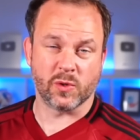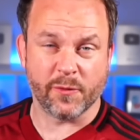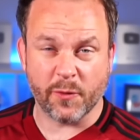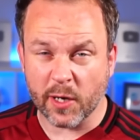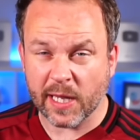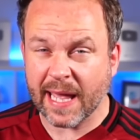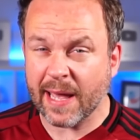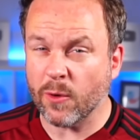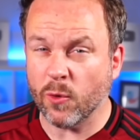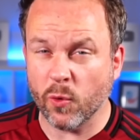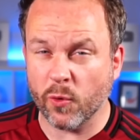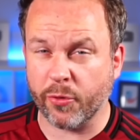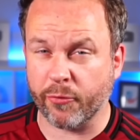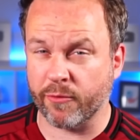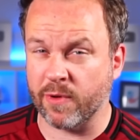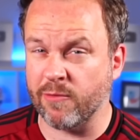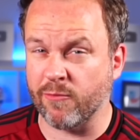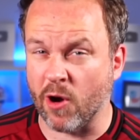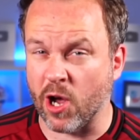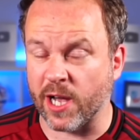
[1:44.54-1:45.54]
So if I get all
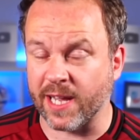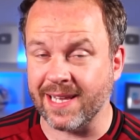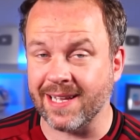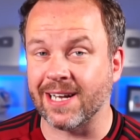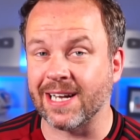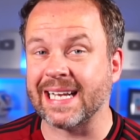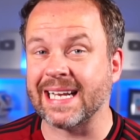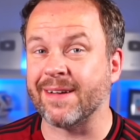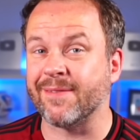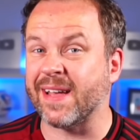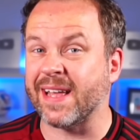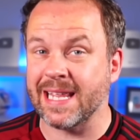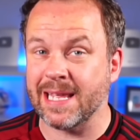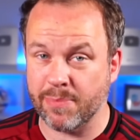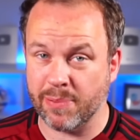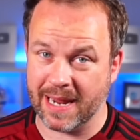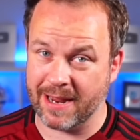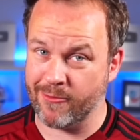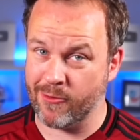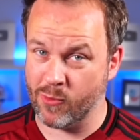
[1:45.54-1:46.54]
three right, I can have any
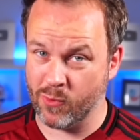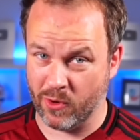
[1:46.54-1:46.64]
player I